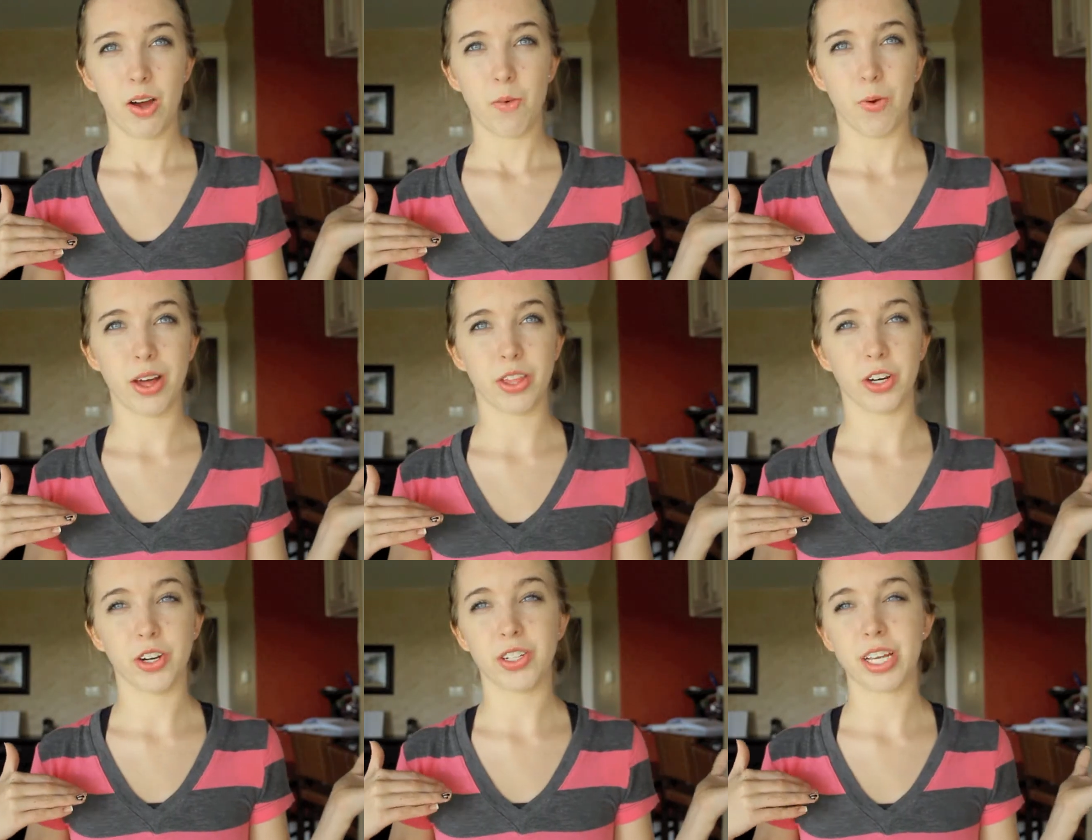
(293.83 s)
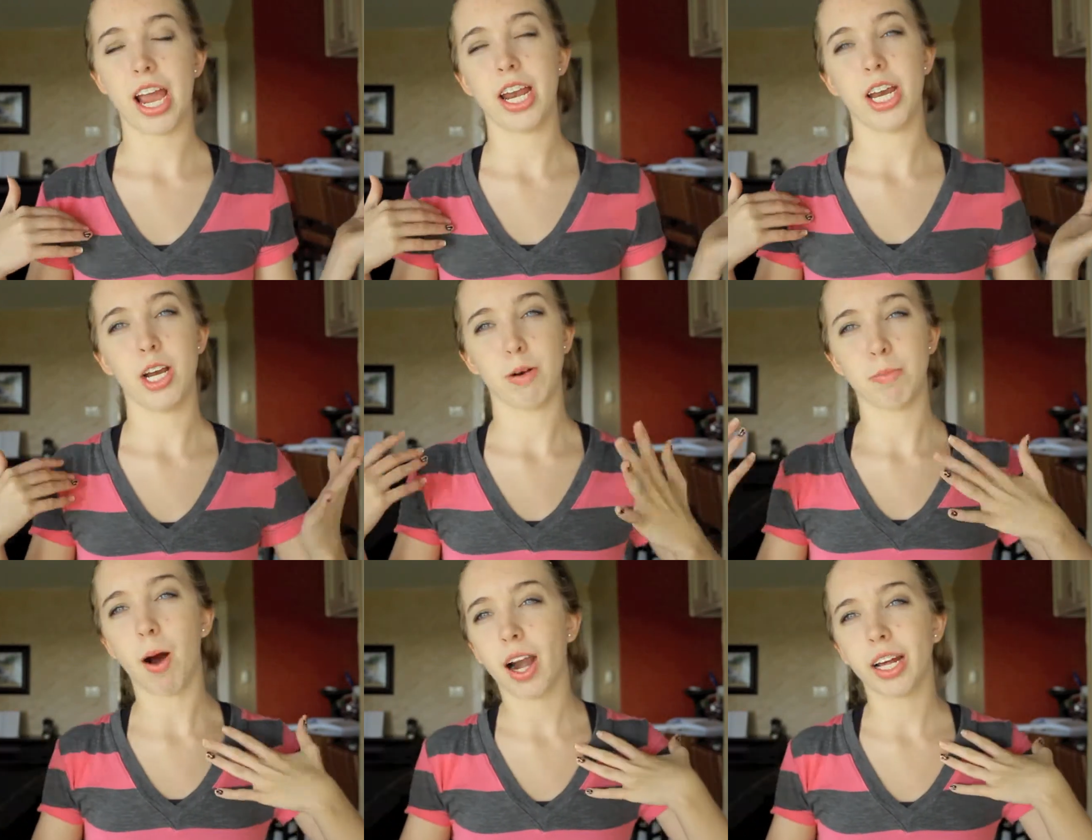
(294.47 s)
Whether you say it in
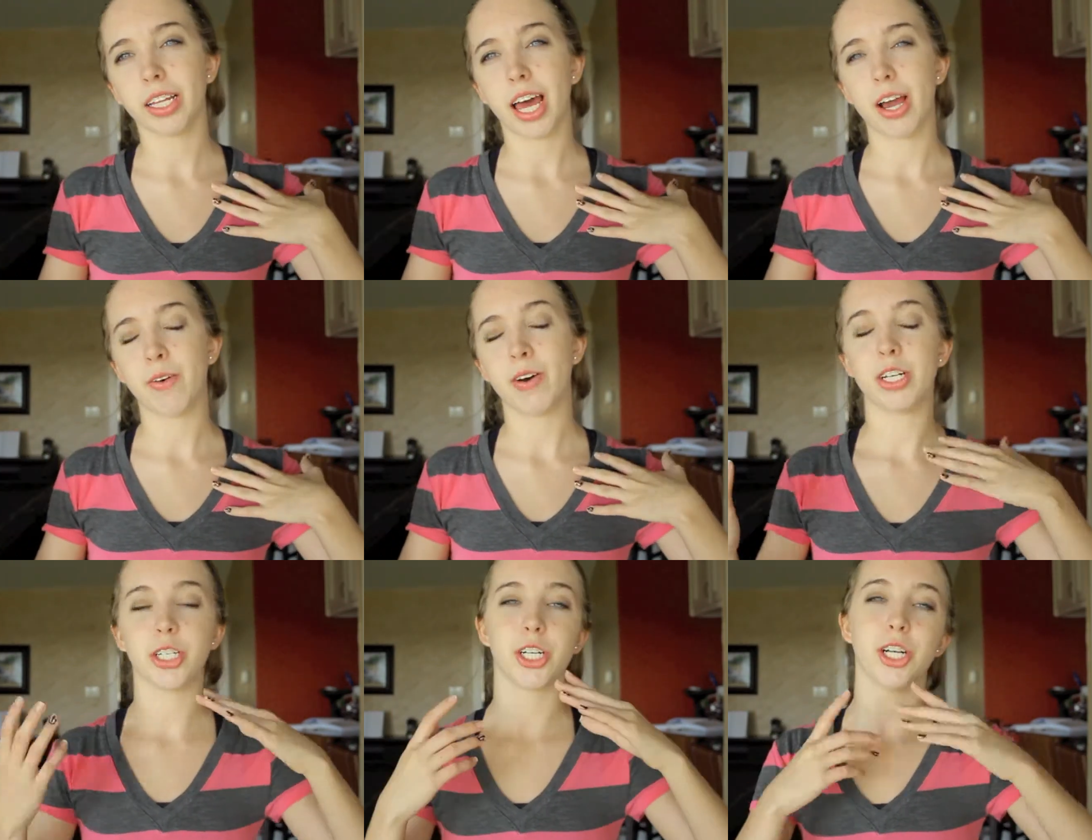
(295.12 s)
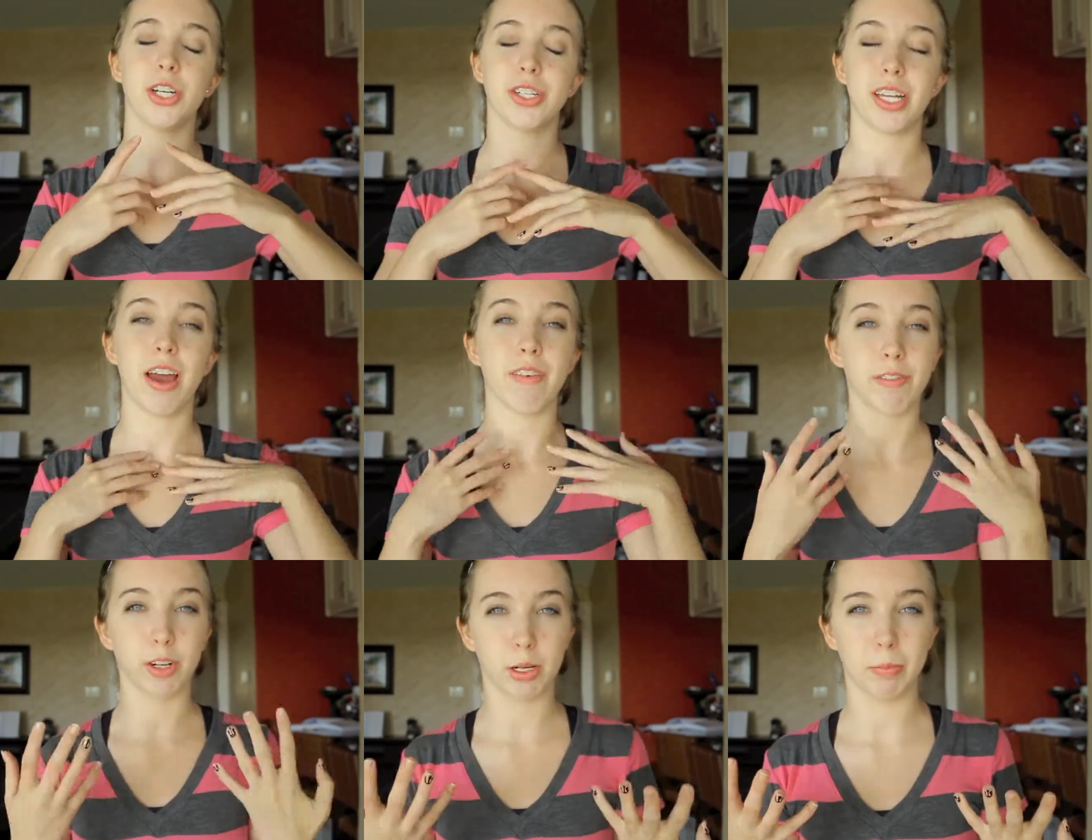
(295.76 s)
your body language or you
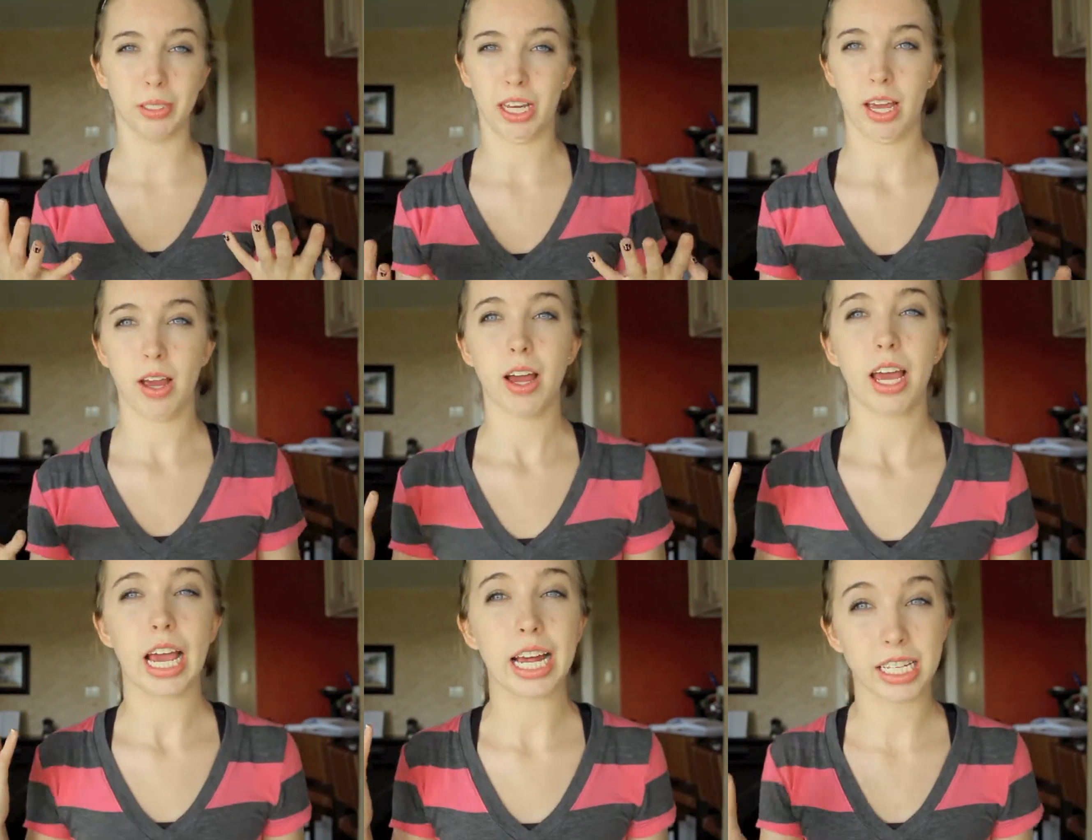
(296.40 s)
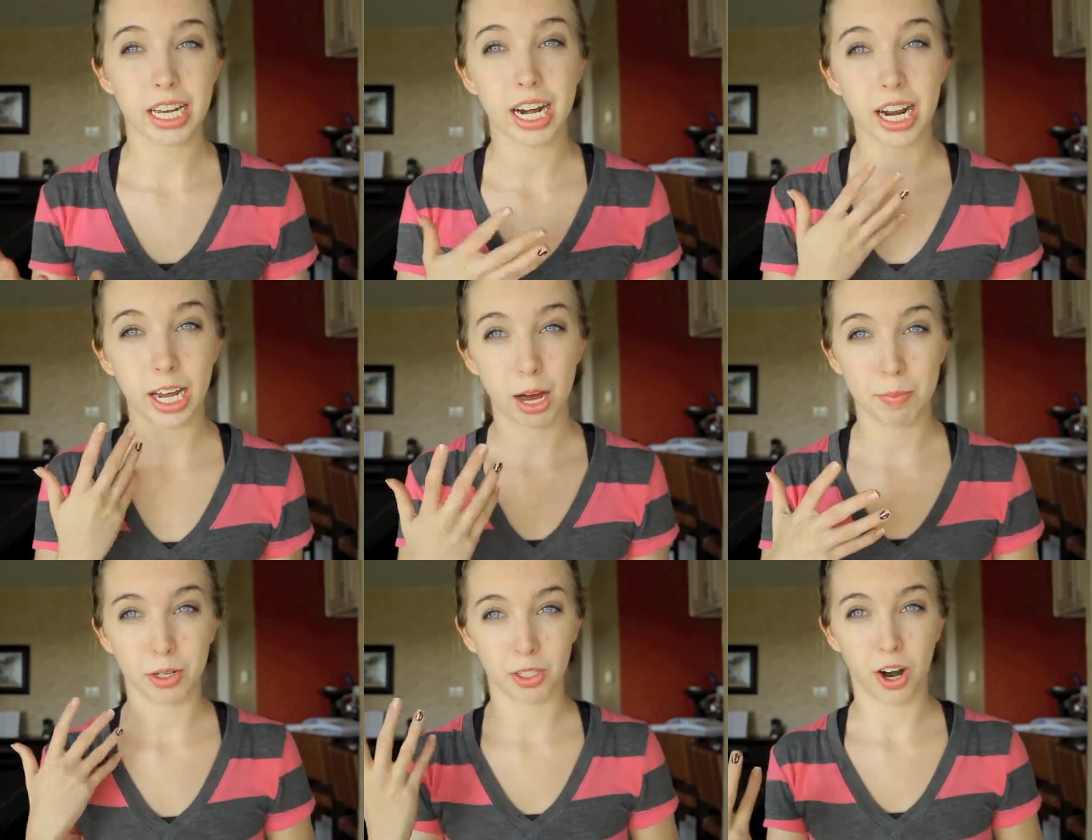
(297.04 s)
say it verbally, it's gonna
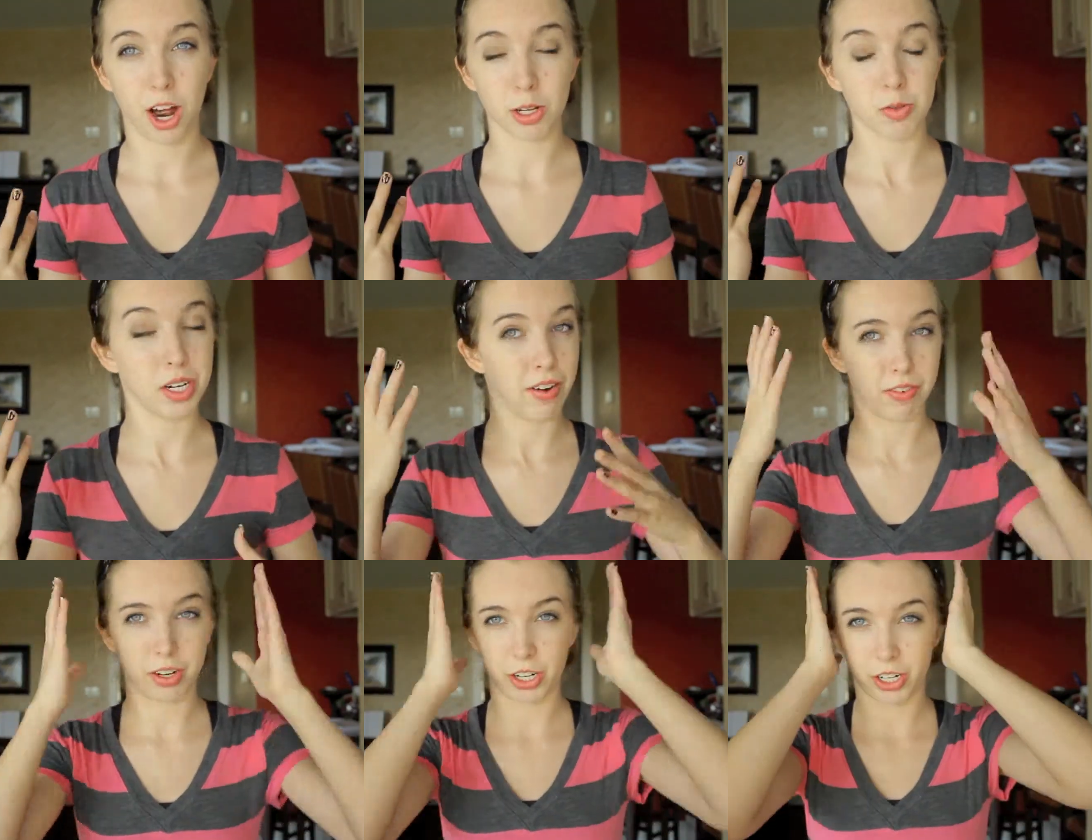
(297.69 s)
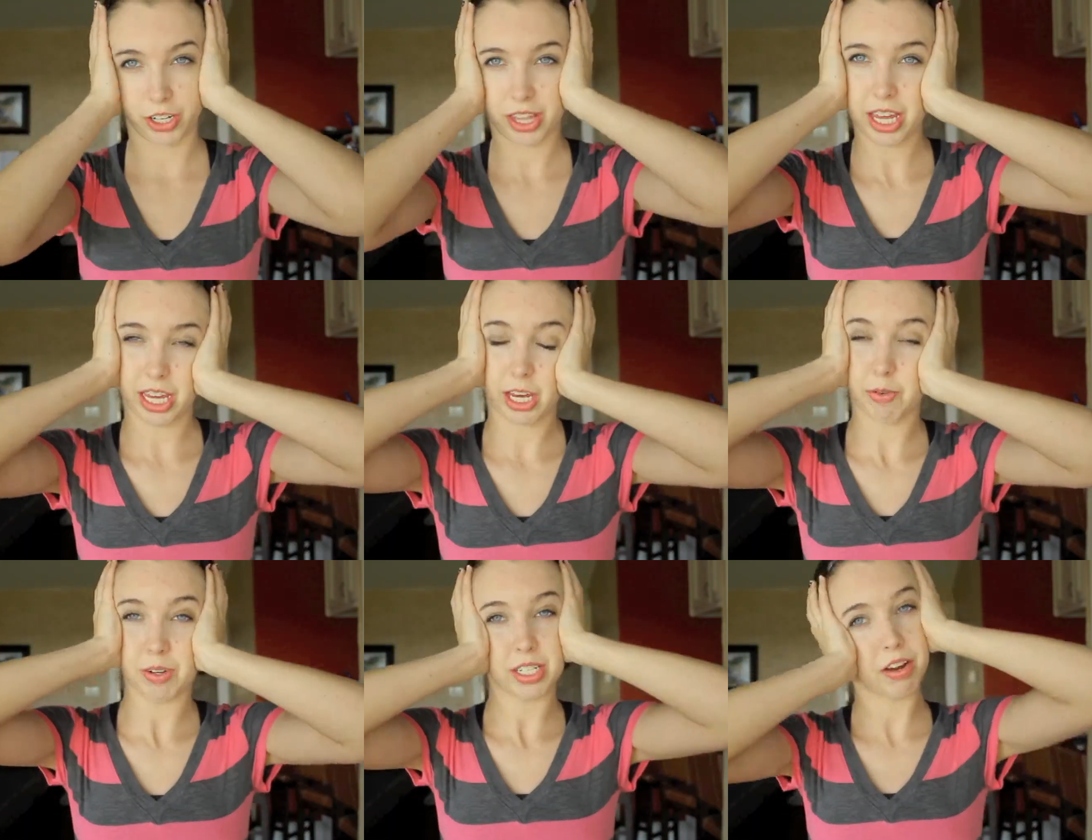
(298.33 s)
come across whatever you're
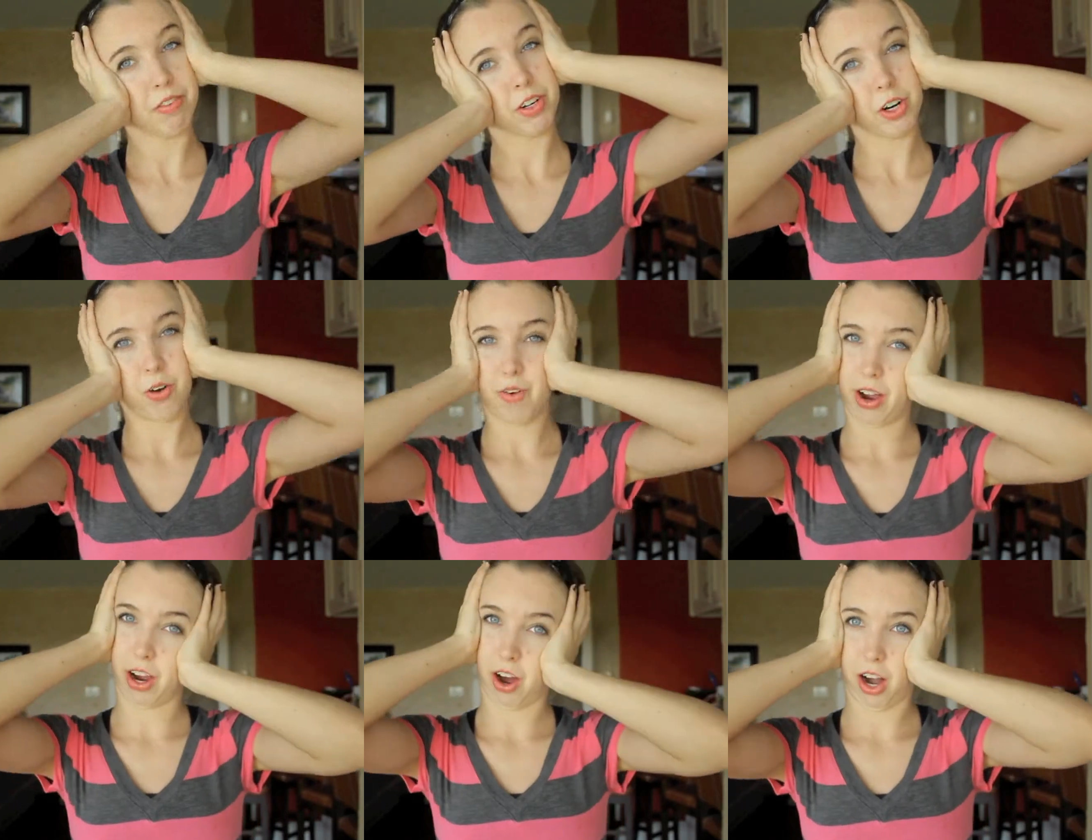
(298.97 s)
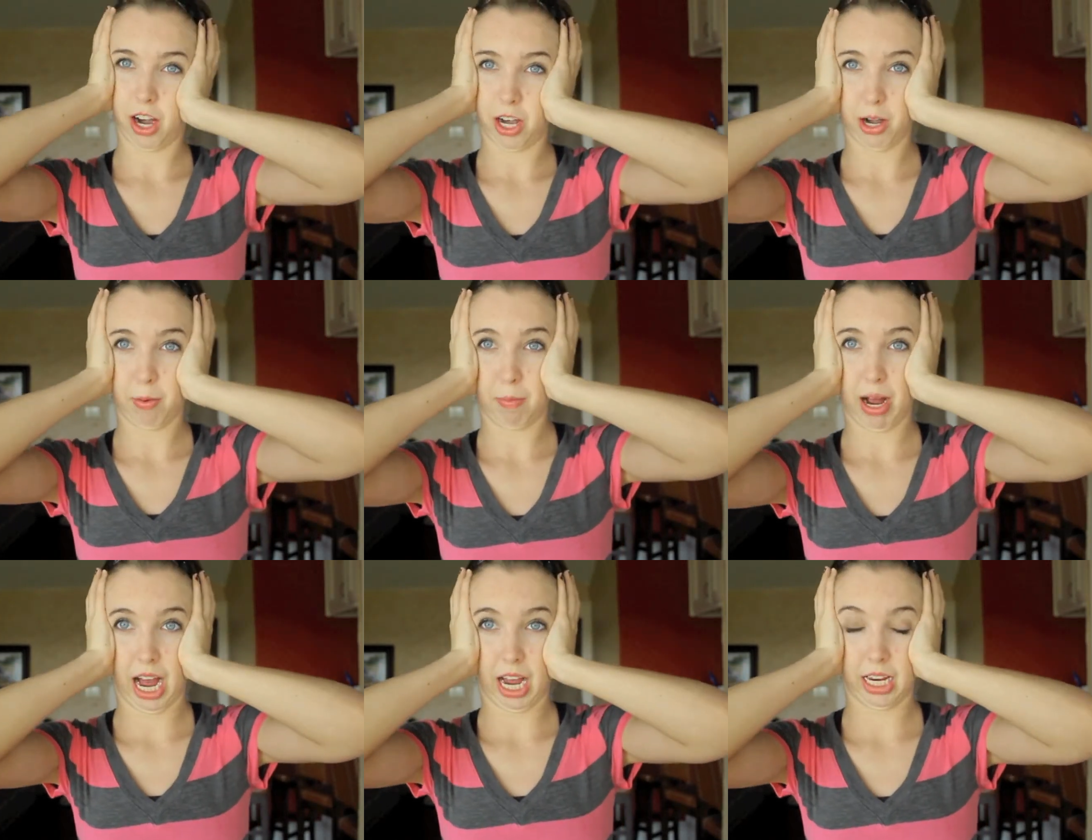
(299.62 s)
thinking, whatever going on in your
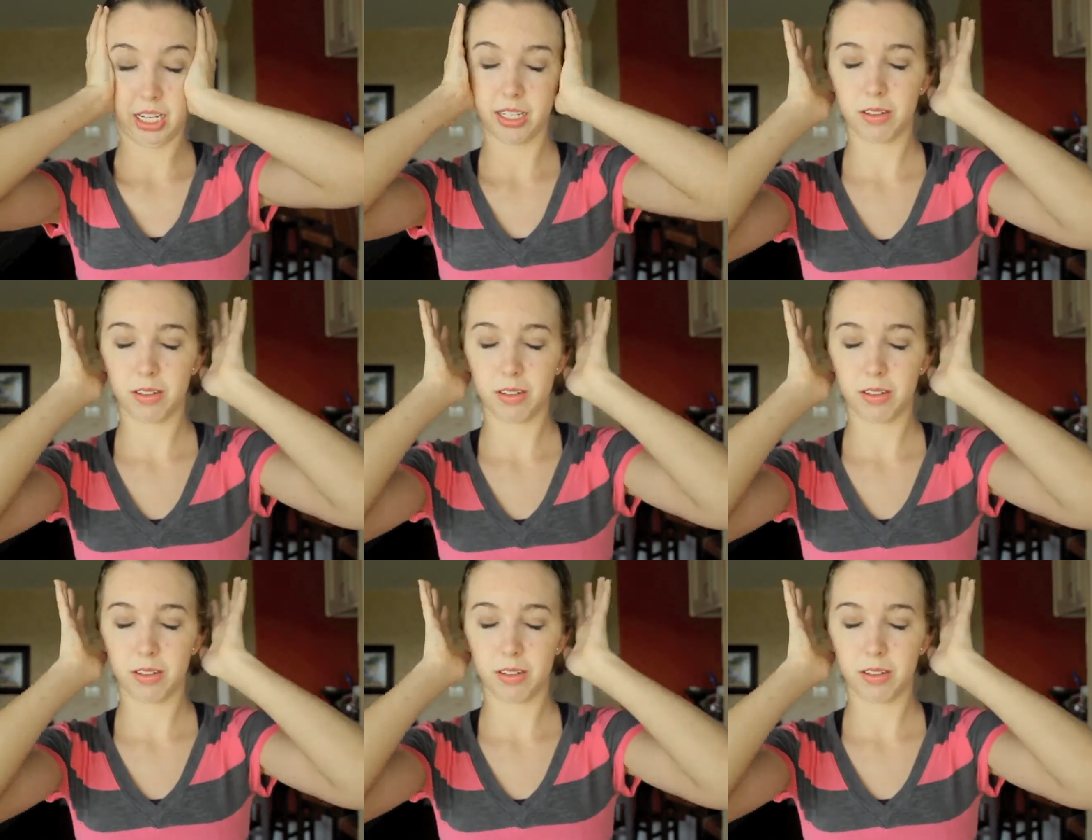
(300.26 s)
mind.